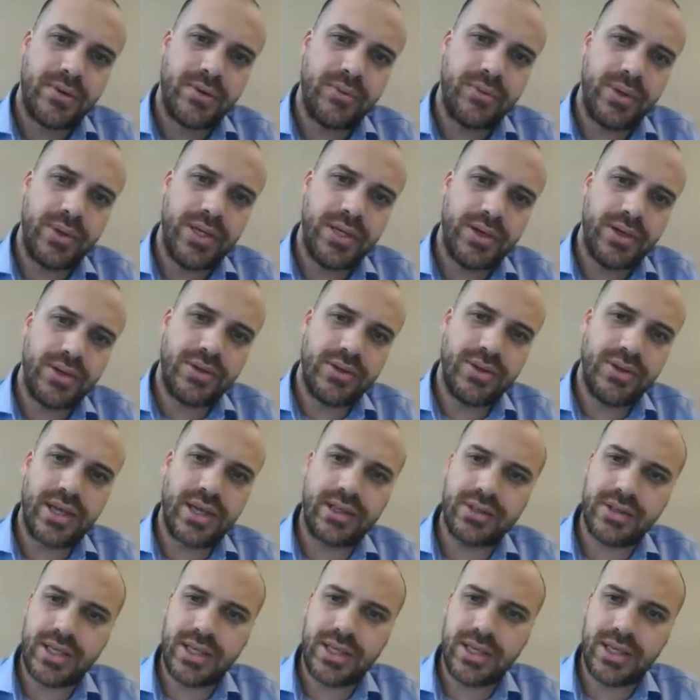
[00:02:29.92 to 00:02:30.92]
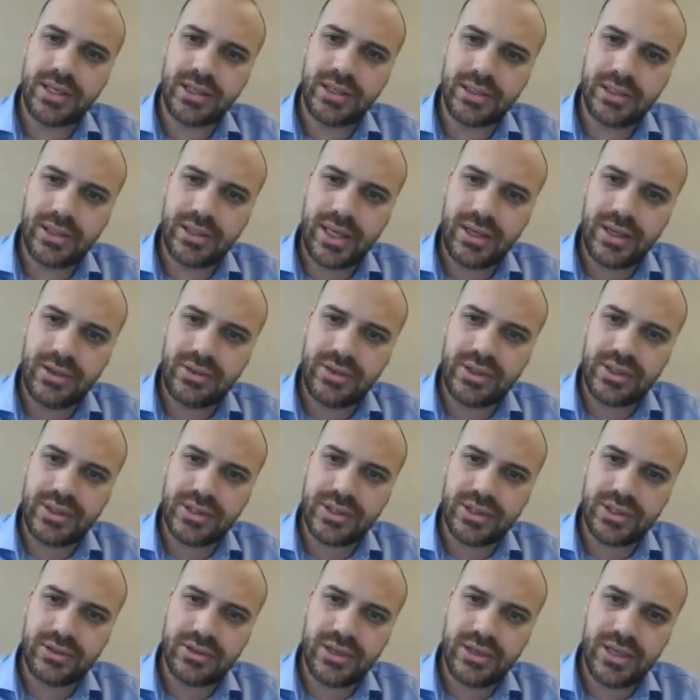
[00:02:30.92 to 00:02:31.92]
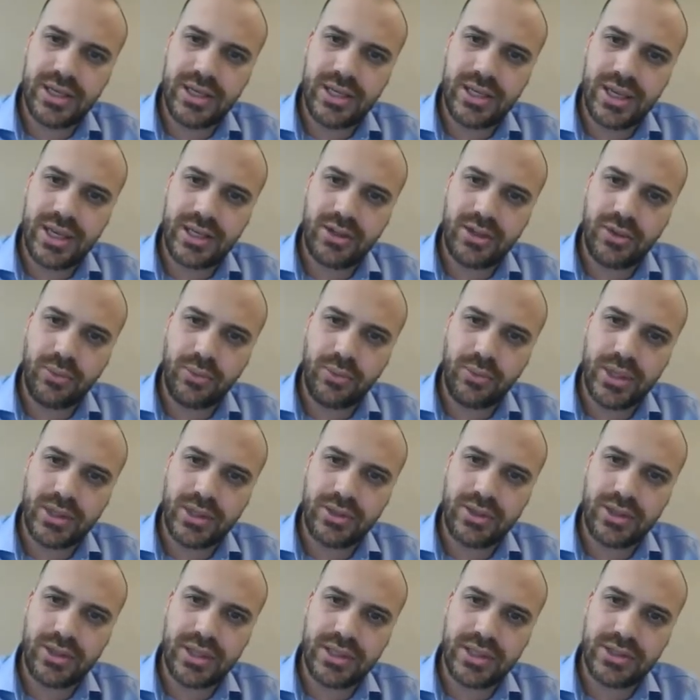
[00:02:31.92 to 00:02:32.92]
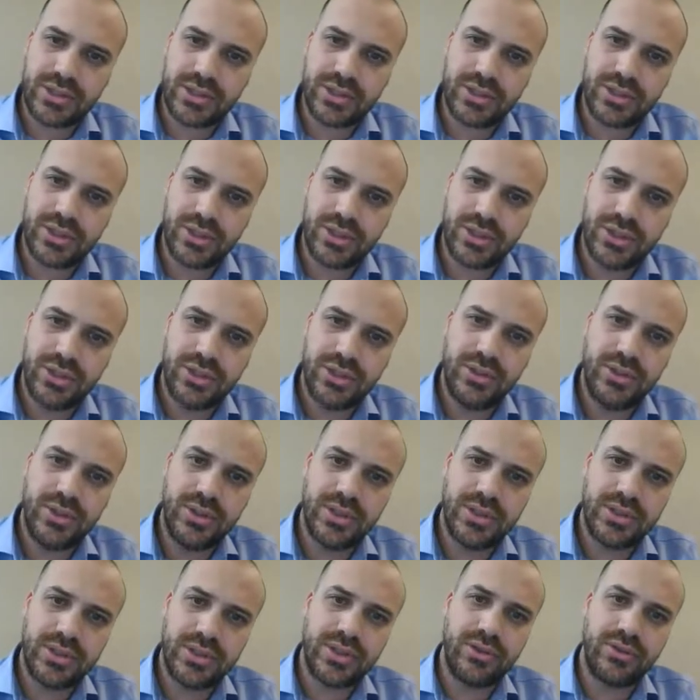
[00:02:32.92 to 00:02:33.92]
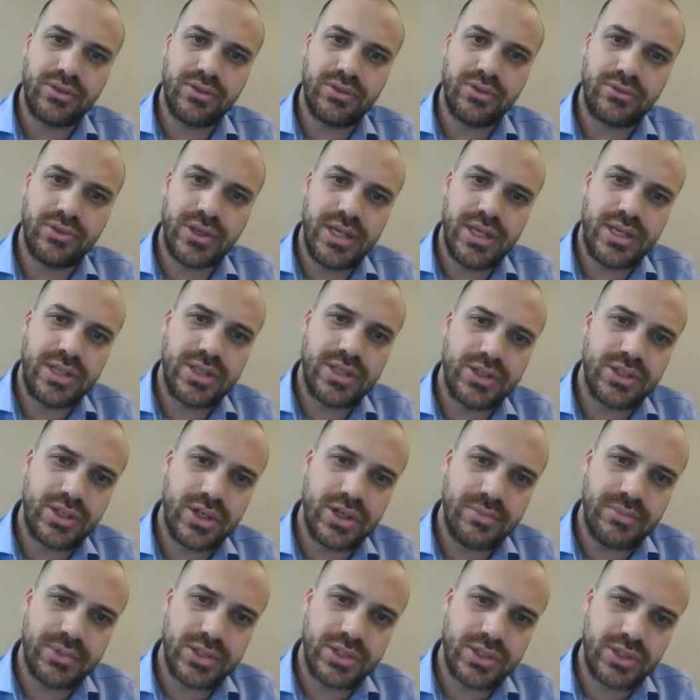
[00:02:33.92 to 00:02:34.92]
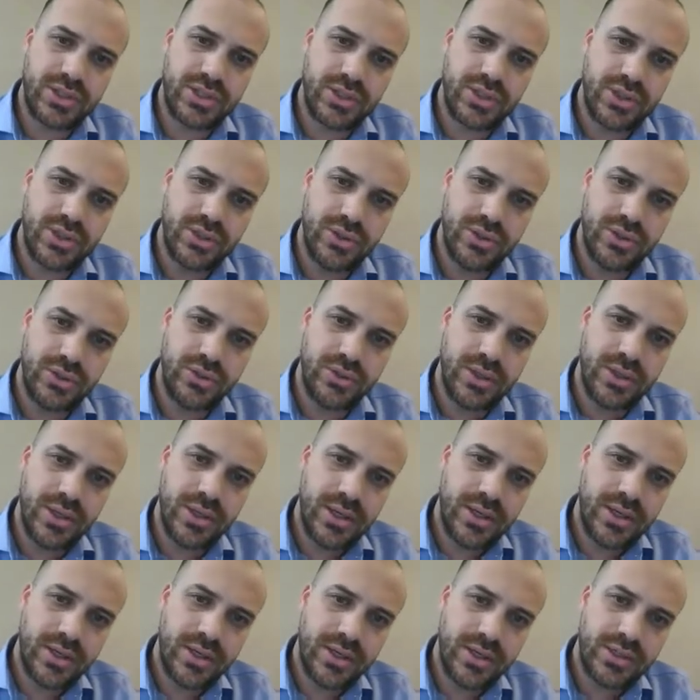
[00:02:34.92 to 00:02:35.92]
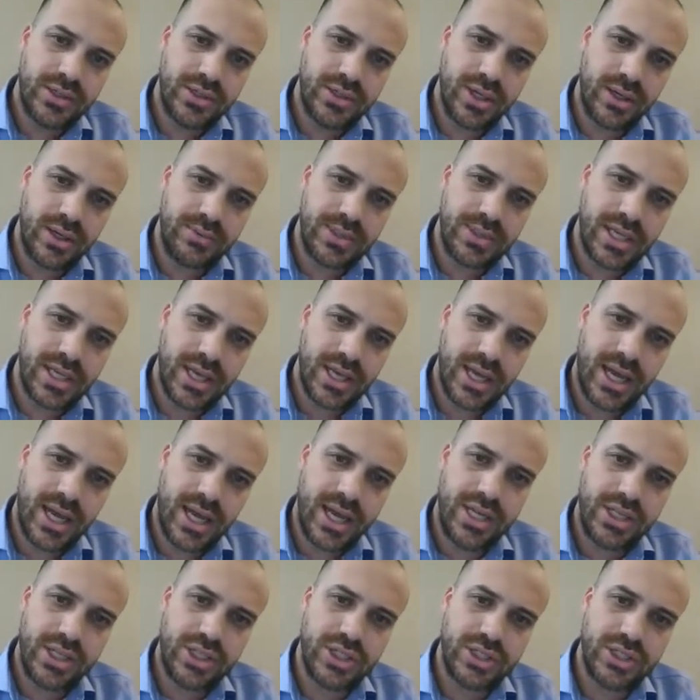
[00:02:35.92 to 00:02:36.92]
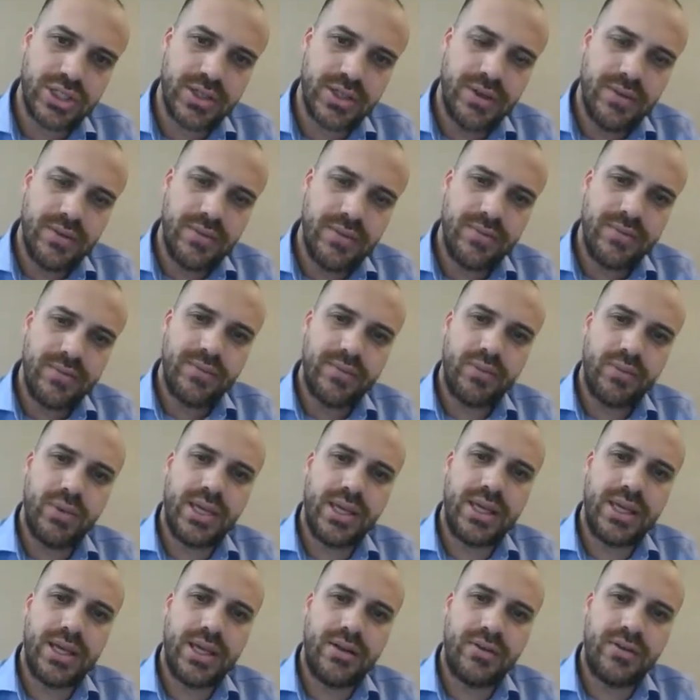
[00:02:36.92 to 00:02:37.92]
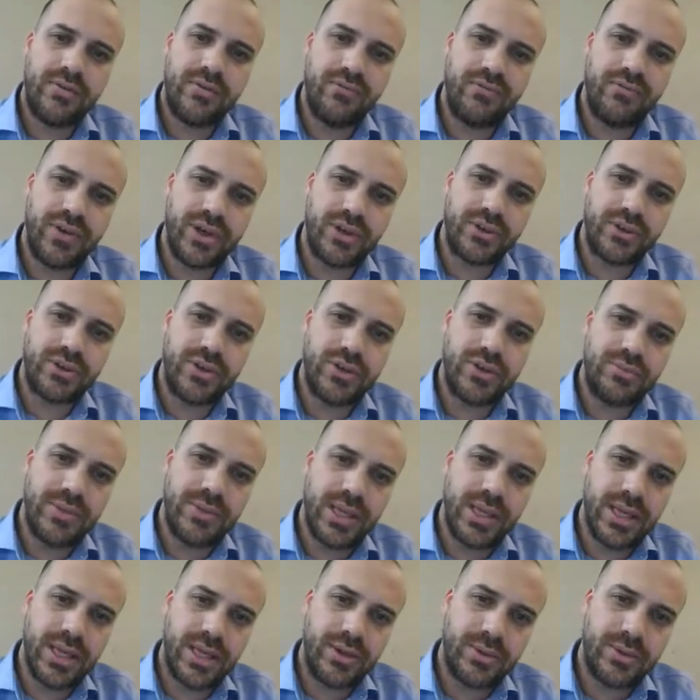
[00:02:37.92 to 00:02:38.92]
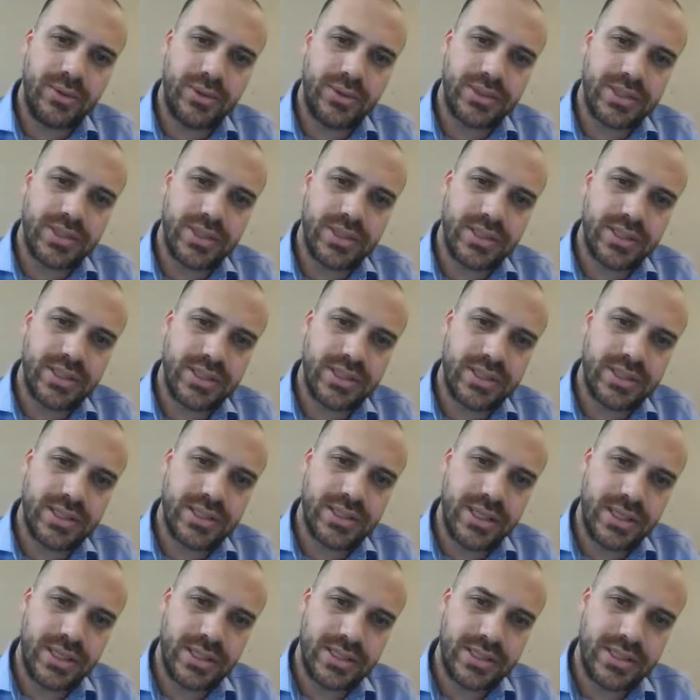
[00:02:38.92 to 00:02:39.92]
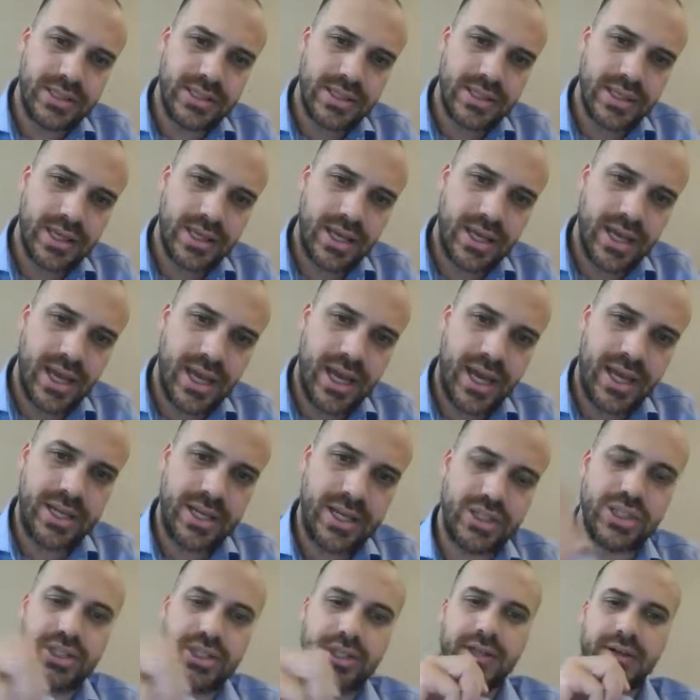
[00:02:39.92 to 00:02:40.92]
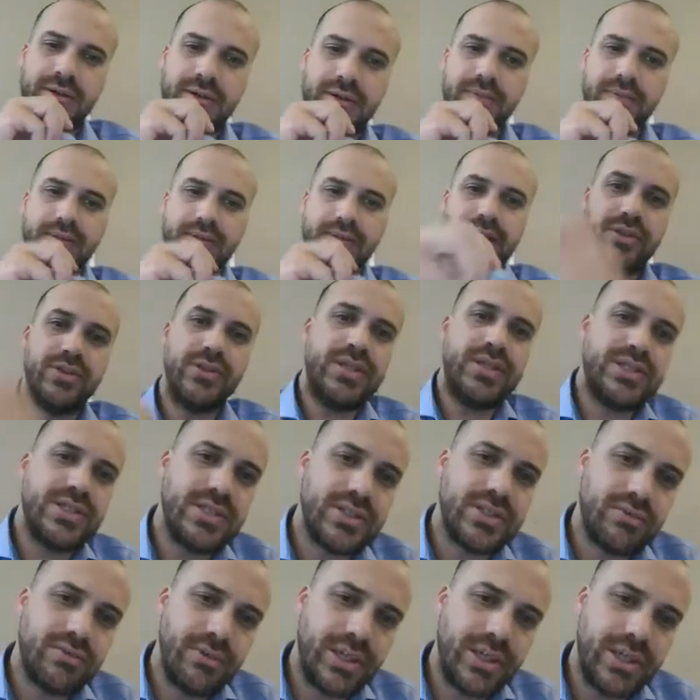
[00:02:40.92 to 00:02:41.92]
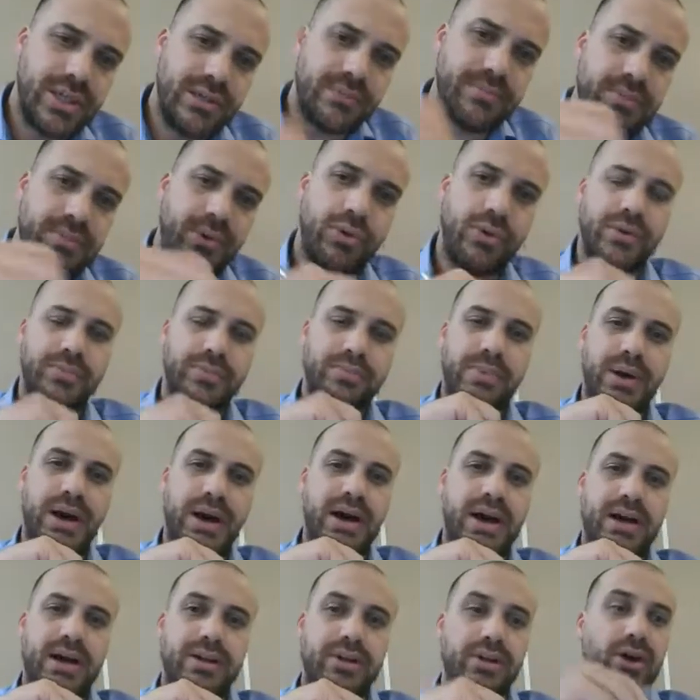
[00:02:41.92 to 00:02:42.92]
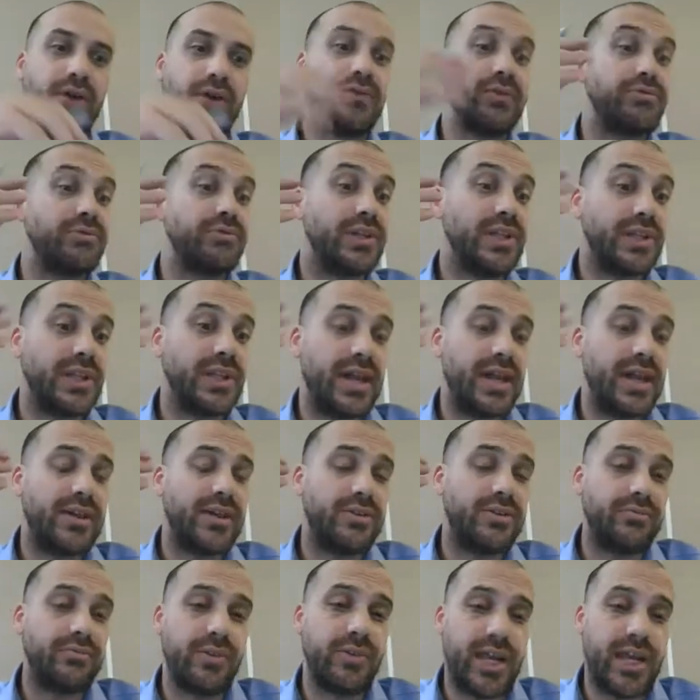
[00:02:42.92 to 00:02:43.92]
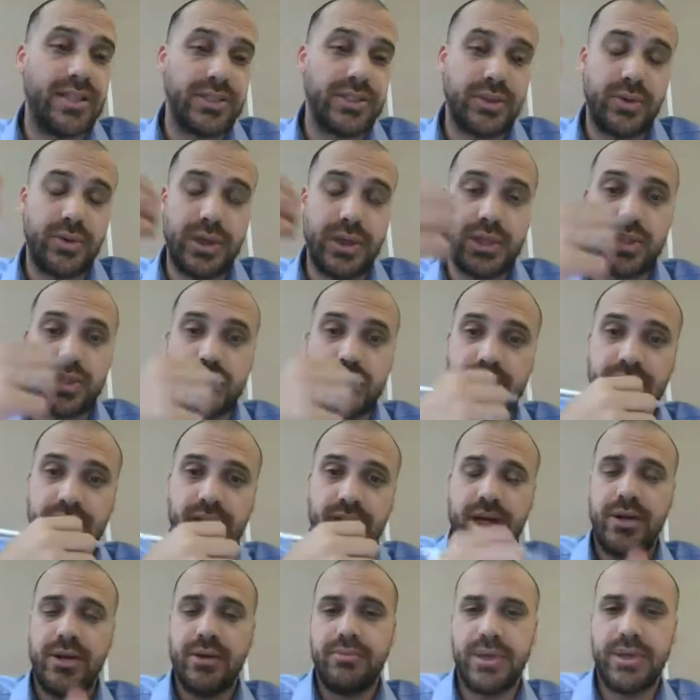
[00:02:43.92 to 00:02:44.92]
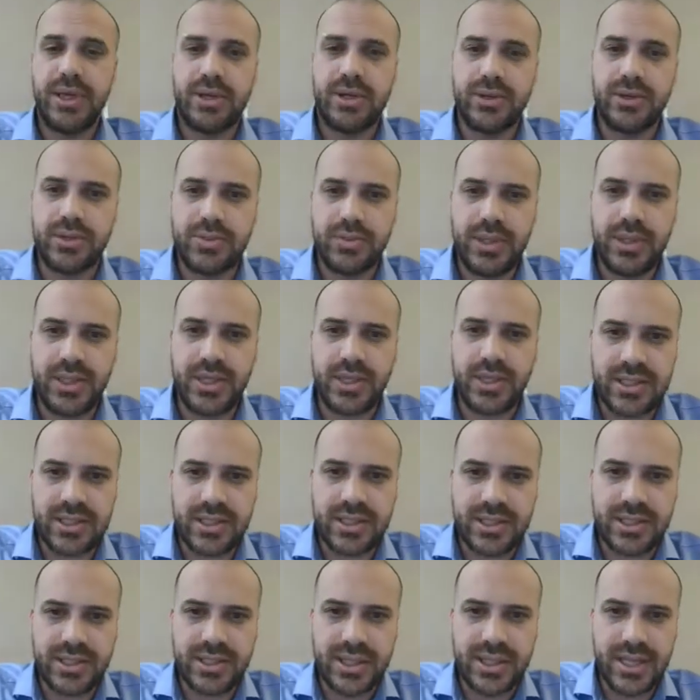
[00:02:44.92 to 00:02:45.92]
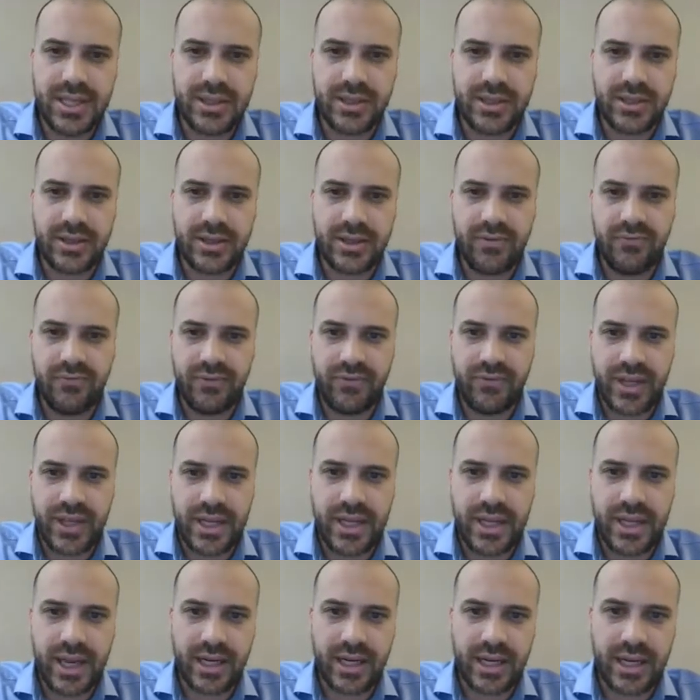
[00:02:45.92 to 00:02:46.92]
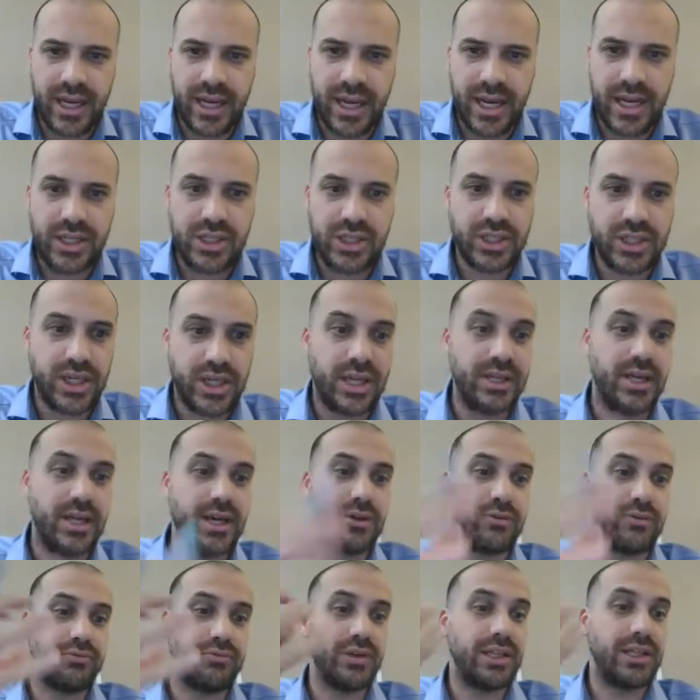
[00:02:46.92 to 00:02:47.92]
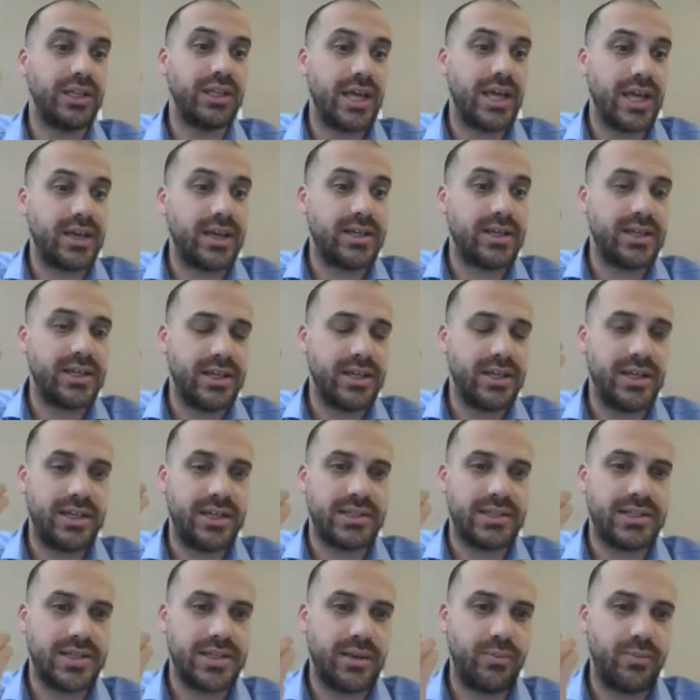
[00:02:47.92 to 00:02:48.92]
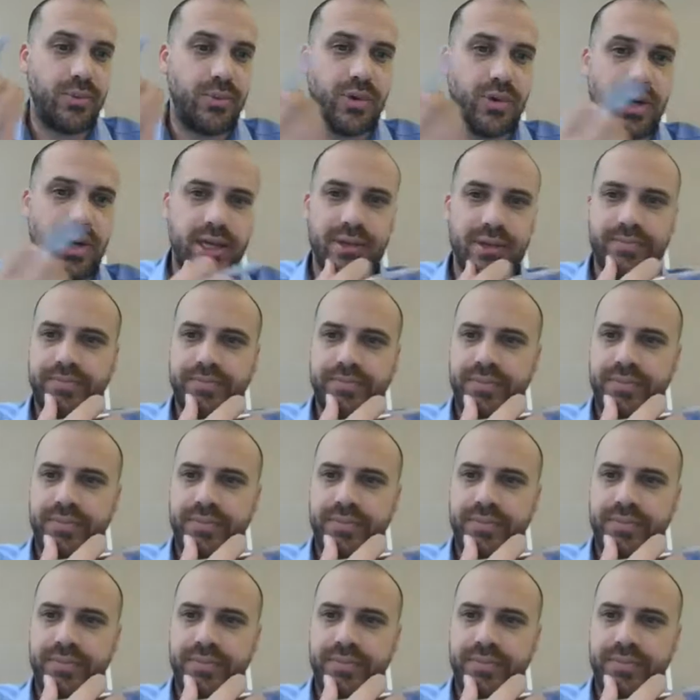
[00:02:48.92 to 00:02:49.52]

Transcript: We know that the length is 3 and the width is 2, so 3 times 2 times h. We get volume equals 6h. This is a really important part of a related rates question because we can see that v and h are now related in some way.